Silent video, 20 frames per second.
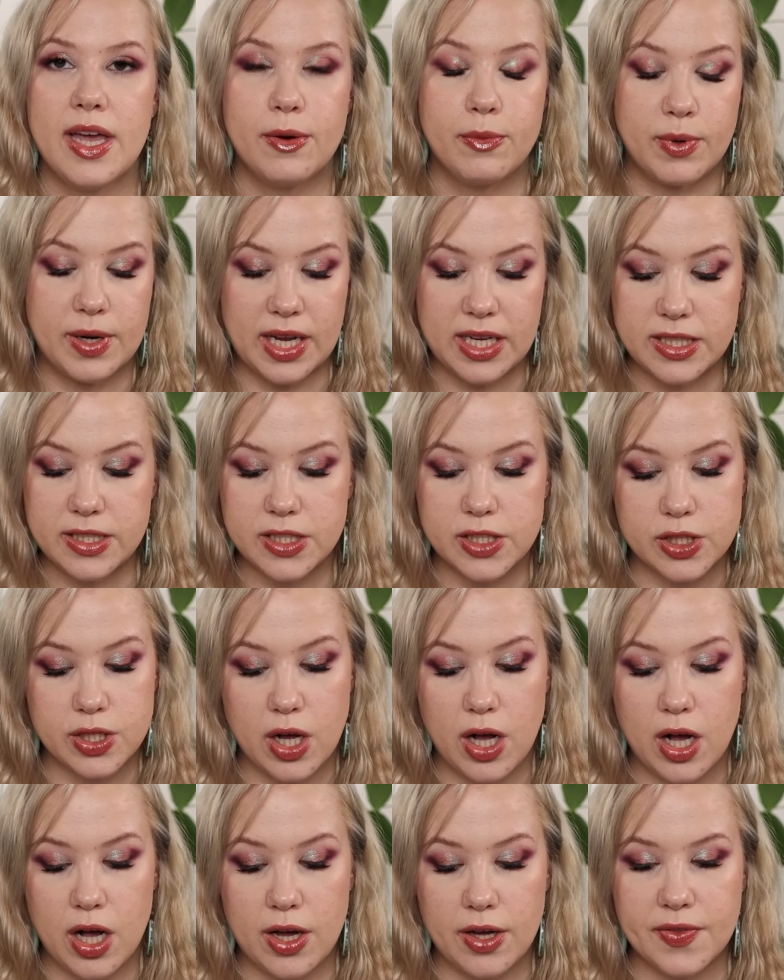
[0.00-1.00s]
When I
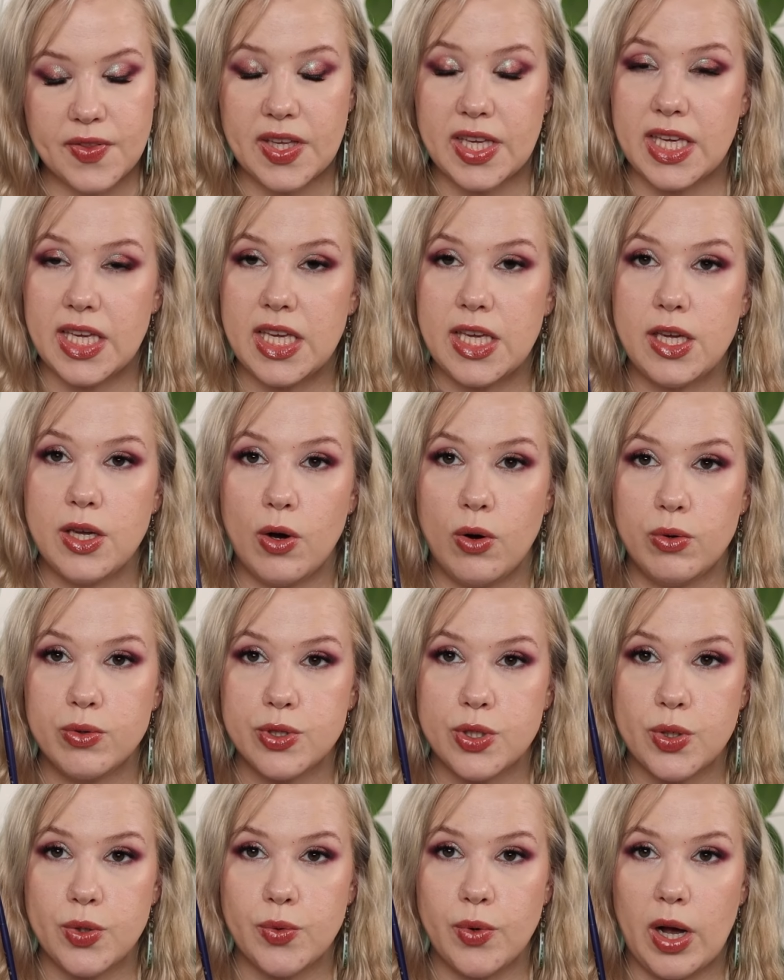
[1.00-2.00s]
saw the
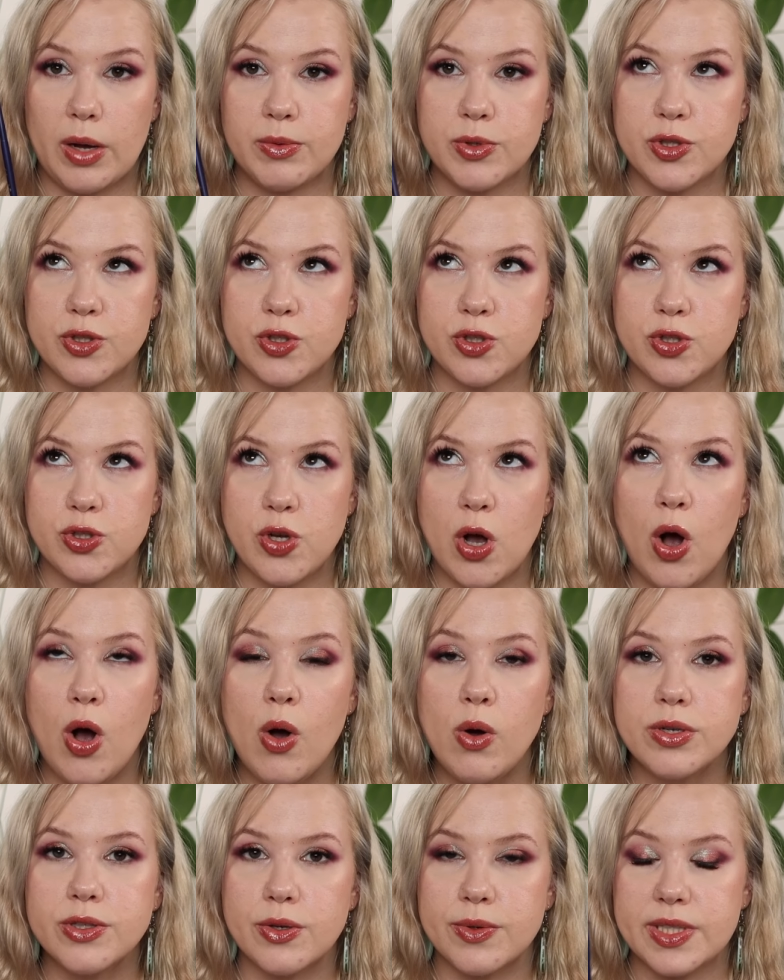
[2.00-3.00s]
E02, I was
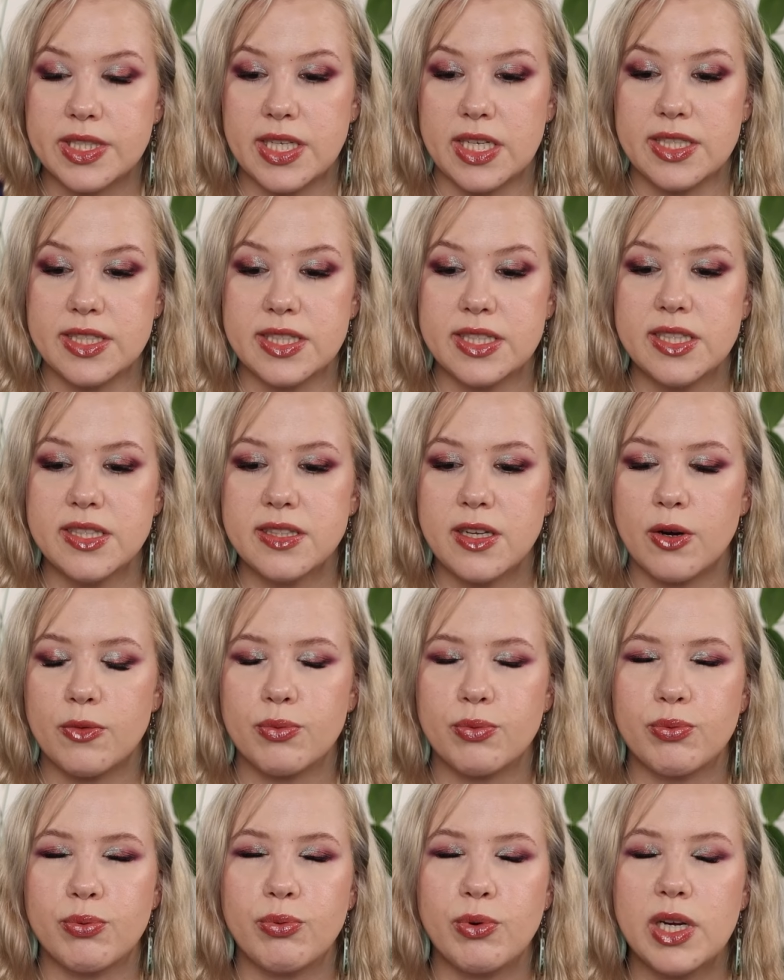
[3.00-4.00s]
so excited. This is a
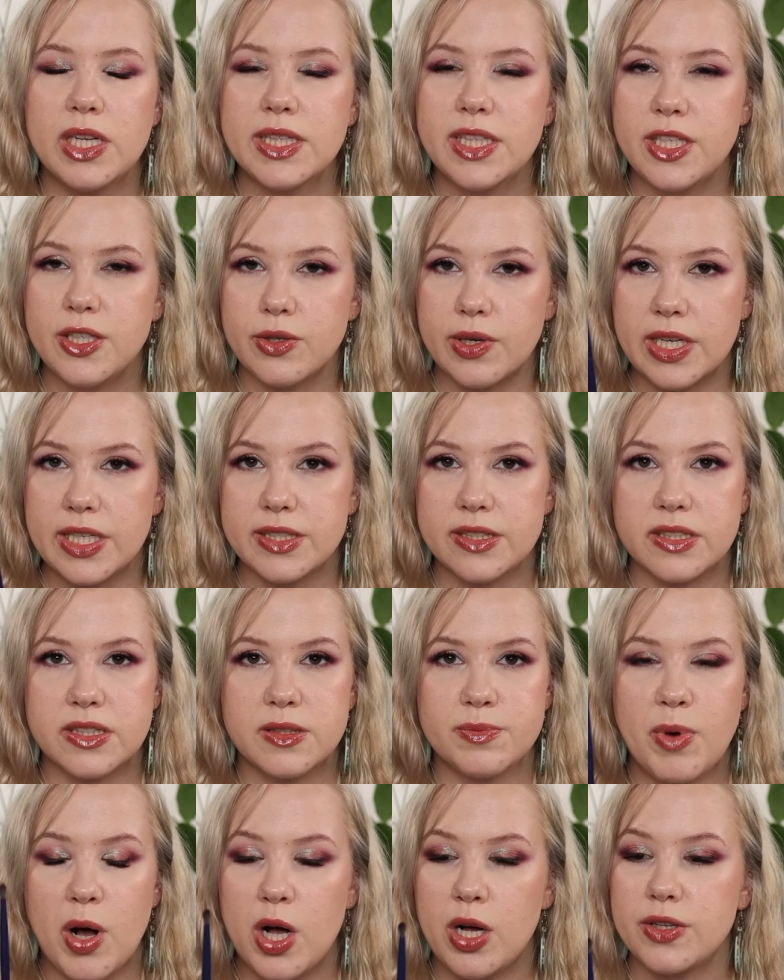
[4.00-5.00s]
really great,
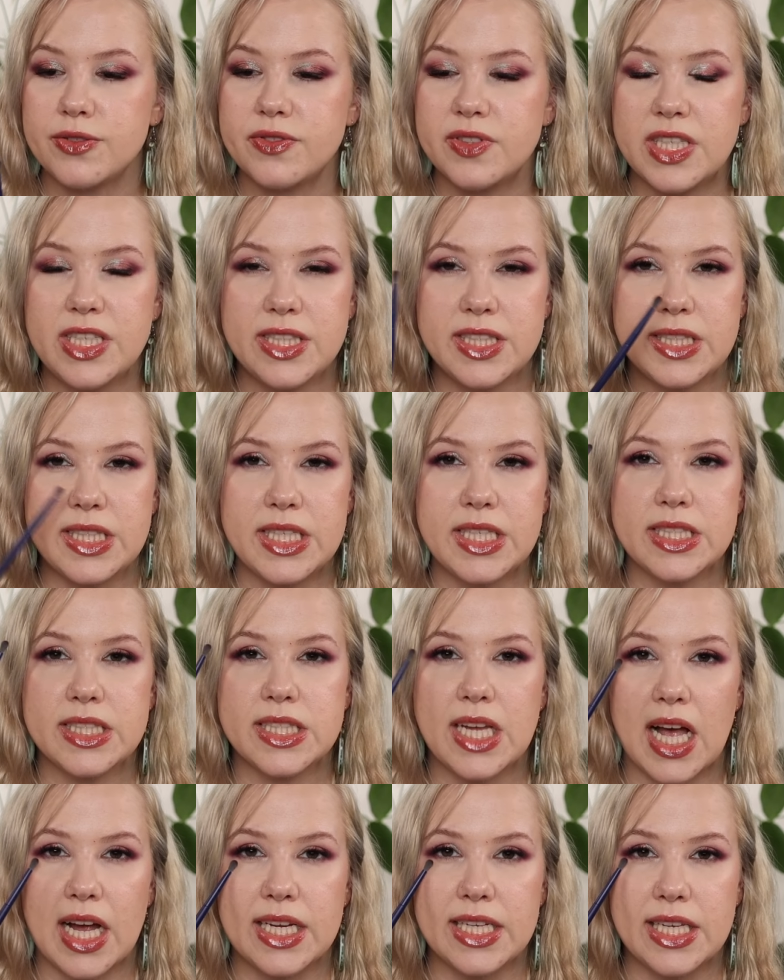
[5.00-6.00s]
small, teensy,
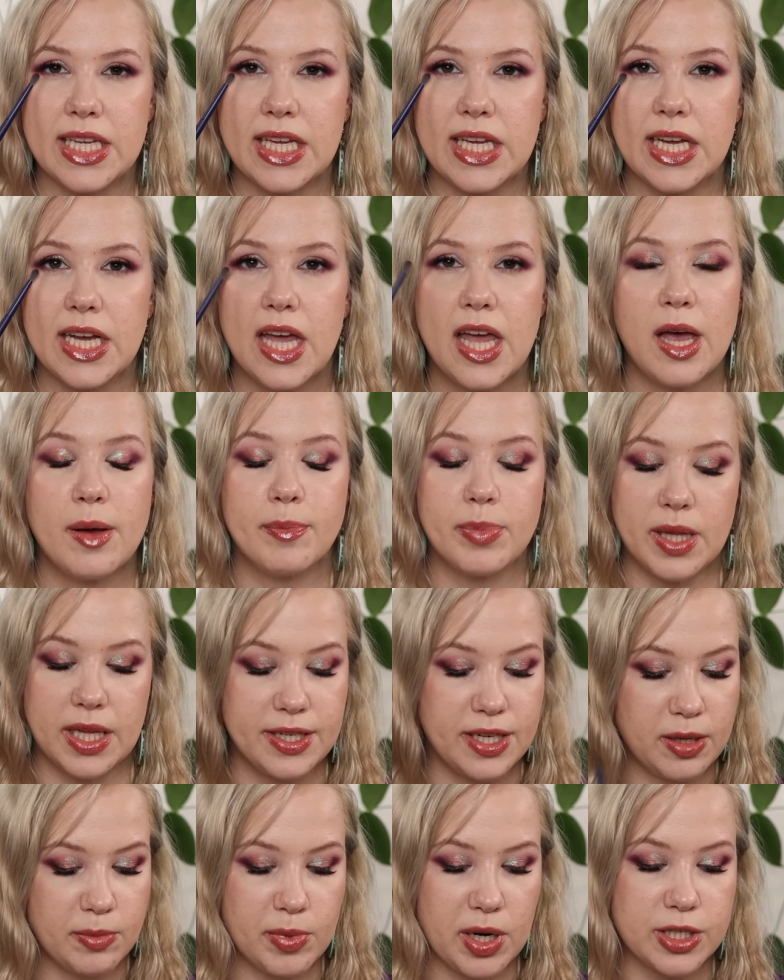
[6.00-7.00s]
tiny
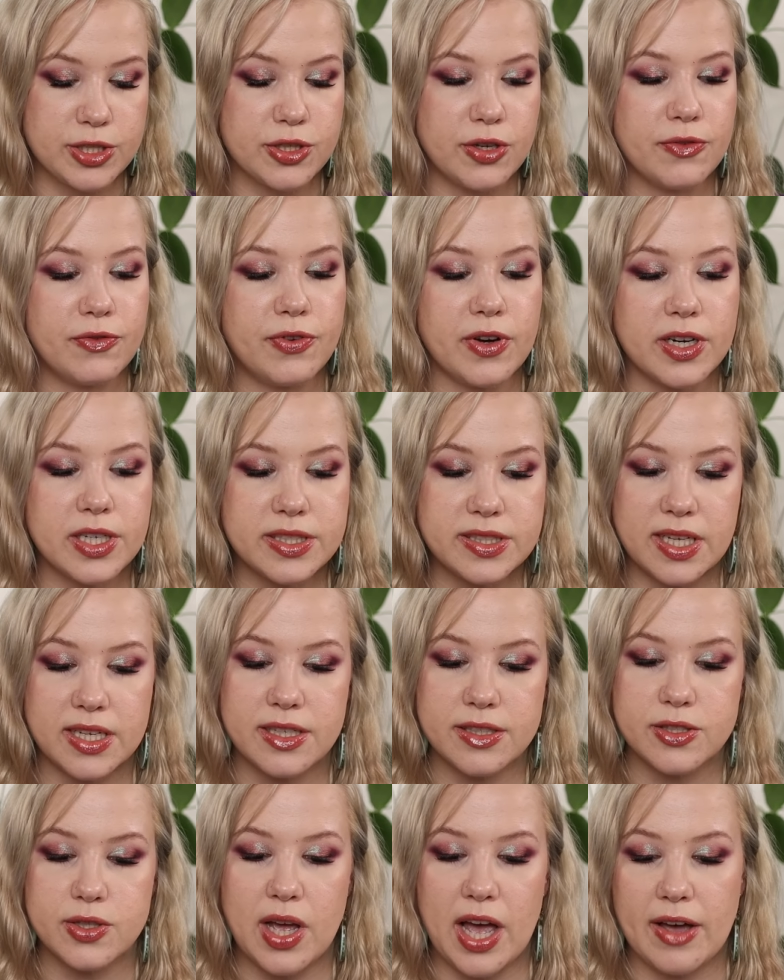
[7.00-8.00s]
blending brush. Very
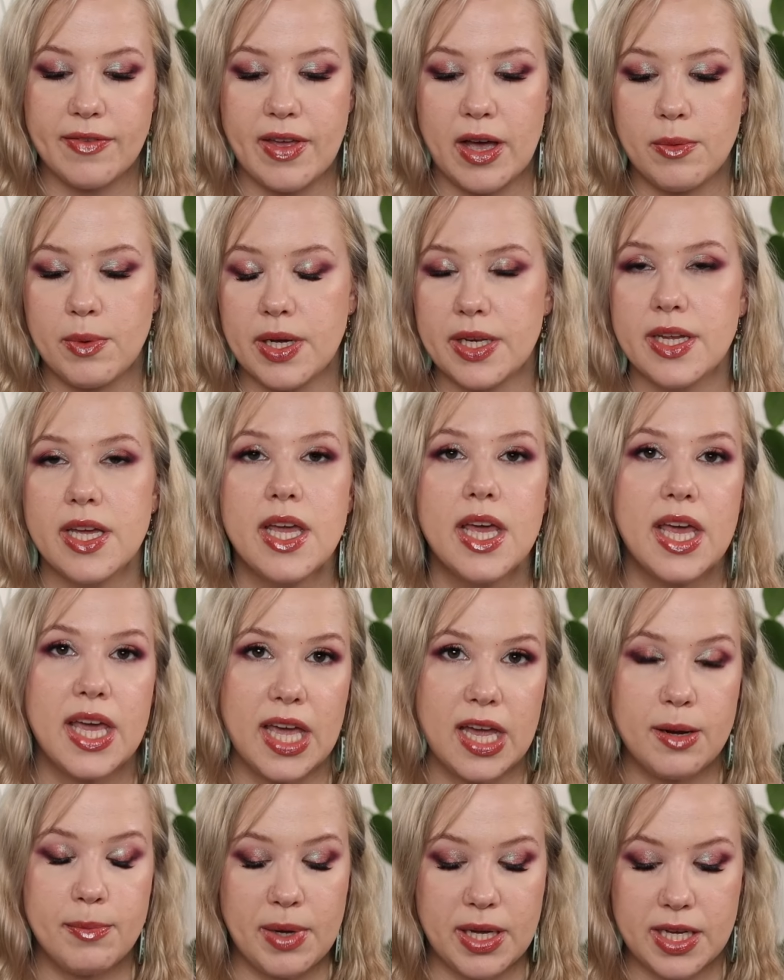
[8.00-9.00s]
excited to have that one
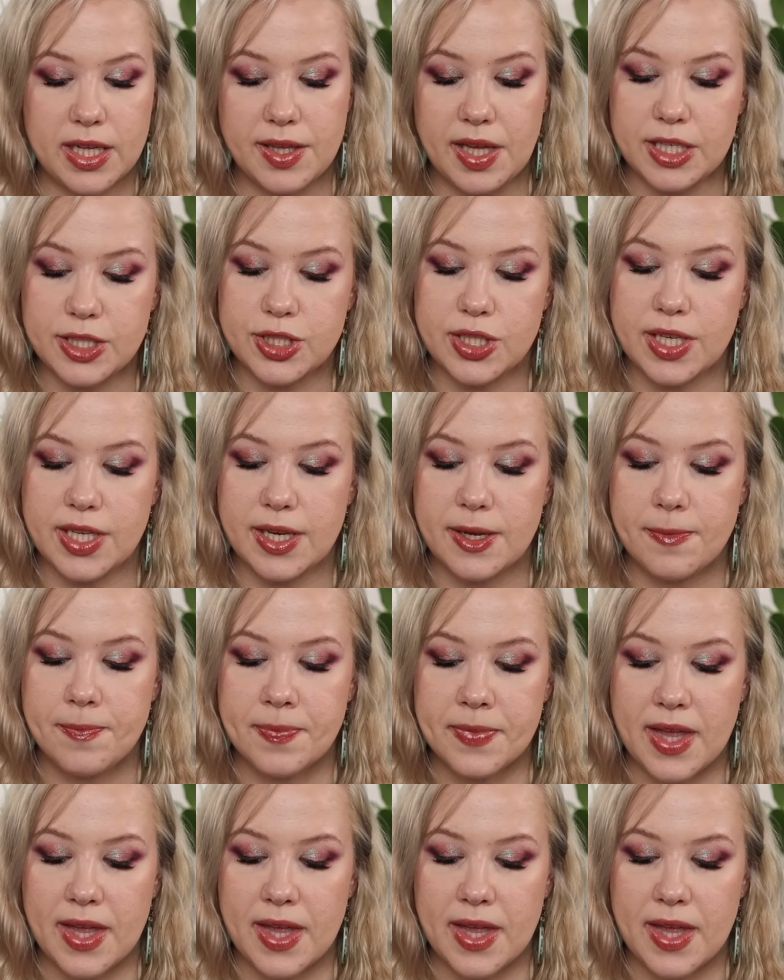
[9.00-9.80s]
in my collection.